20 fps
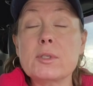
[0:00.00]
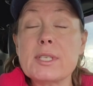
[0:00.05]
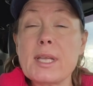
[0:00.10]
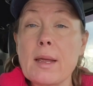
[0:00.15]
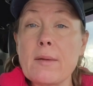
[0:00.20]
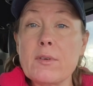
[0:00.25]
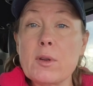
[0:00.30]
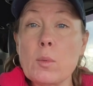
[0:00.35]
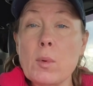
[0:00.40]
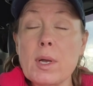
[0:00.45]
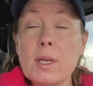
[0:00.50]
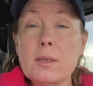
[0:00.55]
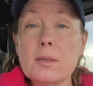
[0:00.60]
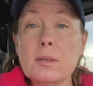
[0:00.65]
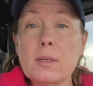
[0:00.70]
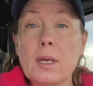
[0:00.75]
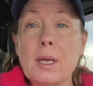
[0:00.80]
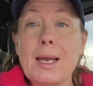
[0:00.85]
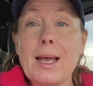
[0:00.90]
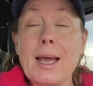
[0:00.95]
to everyone
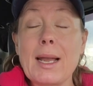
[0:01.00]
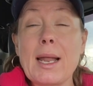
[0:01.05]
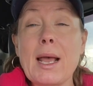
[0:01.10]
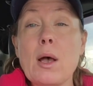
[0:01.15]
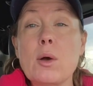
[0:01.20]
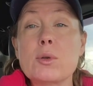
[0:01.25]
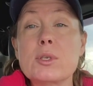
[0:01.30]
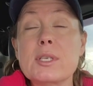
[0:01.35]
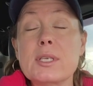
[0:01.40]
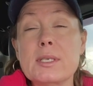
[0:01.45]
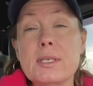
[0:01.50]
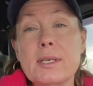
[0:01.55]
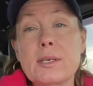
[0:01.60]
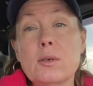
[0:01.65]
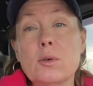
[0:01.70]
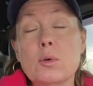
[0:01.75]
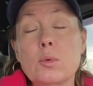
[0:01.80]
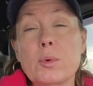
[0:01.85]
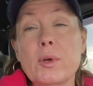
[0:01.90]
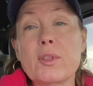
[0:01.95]
on how to
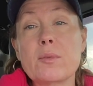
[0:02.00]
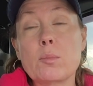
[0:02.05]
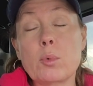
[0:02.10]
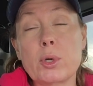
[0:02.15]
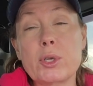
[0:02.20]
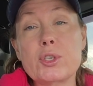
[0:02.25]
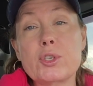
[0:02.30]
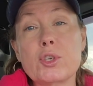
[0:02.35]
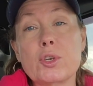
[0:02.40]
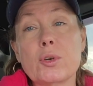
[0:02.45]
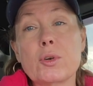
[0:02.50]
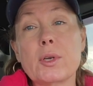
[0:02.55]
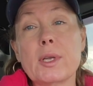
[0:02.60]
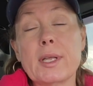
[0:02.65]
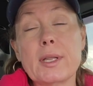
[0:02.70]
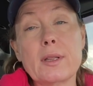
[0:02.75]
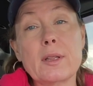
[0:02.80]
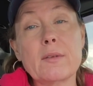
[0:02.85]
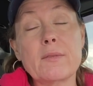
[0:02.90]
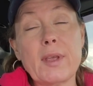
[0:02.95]
deal with moisture
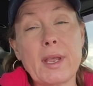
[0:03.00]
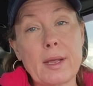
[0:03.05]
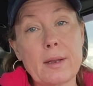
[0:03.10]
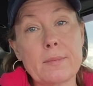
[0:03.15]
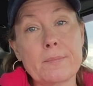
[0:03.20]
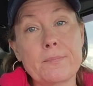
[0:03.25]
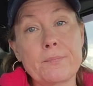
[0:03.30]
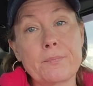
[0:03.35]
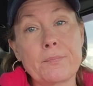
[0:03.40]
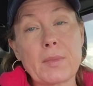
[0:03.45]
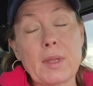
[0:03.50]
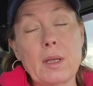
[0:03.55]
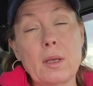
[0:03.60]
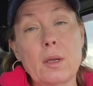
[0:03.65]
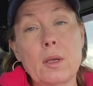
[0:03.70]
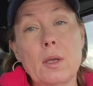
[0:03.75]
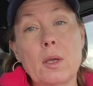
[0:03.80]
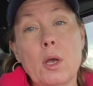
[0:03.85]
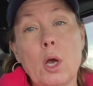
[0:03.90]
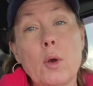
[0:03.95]
in the van.
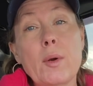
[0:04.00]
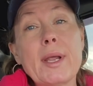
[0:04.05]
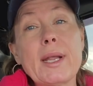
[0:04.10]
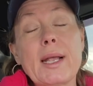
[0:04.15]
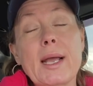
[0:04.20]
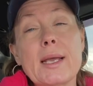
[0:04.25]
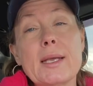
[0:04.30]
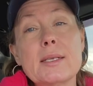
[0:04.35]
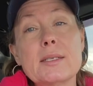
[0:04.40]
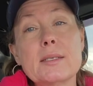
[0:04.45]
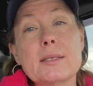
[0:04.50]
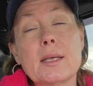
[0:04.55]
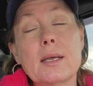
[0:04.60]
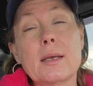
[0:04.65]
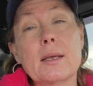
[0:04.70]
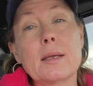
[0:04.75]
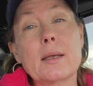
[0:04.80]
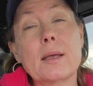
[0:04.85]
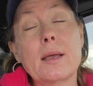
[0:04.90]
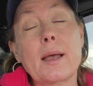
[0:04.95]
All right, guys,
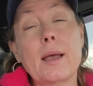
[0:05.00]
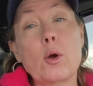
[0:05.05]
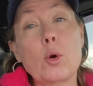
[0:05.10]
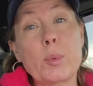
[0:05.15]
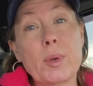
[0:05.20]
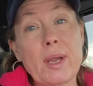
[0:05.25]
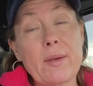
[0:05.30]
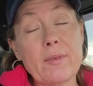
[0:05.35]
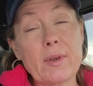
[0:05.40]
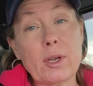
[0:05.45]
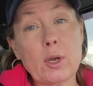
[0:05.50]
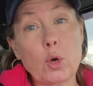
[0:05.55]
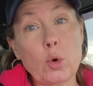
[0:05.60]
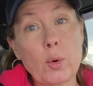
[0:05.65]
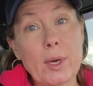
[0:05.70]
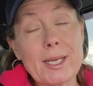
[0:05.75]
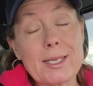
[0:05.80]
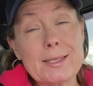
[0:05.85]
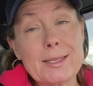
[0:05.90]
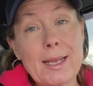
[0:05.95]
I hope you're having a
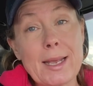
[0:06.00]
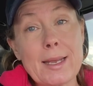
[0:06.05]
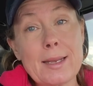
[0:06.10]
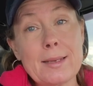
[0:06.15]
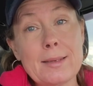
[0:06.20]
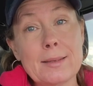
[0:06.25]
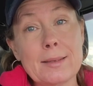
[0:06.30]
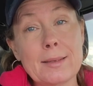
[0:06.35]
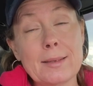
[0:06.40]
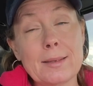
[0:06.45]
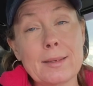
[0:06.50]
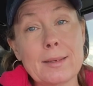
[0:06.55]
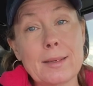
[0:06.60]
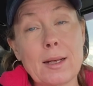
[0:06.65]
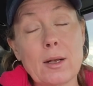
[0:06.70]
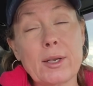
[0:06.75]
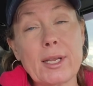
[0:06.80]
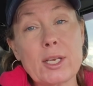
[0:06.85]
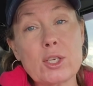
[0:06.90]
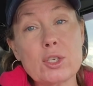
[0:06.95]
great day.
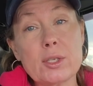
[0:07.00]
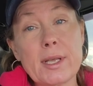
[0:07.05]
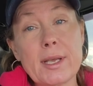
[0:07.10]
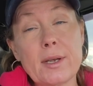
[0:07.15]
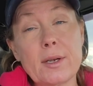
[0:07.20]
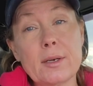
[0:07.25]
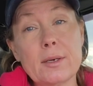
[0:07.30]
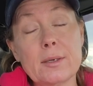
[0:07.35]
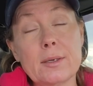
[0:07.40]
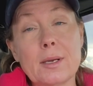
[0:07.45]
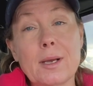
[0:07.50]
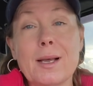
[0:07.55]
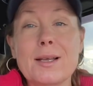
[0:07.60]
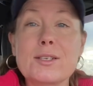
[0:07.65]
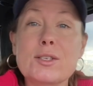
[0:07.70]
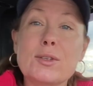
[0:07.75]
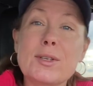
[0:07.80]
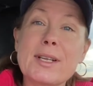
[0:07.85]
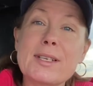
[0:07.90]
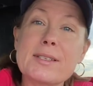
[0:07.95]
I'll catch you later.
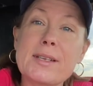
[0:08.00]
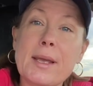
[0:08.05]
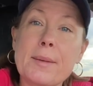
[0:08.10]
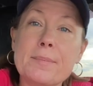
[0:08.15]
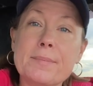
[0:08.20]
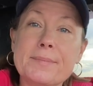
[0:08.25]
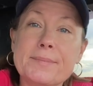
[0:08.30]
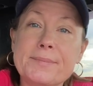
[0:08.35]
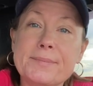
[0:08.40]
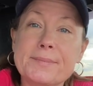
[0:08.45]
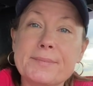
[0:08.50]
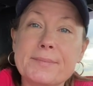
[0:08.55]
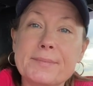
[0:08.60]
Until next time.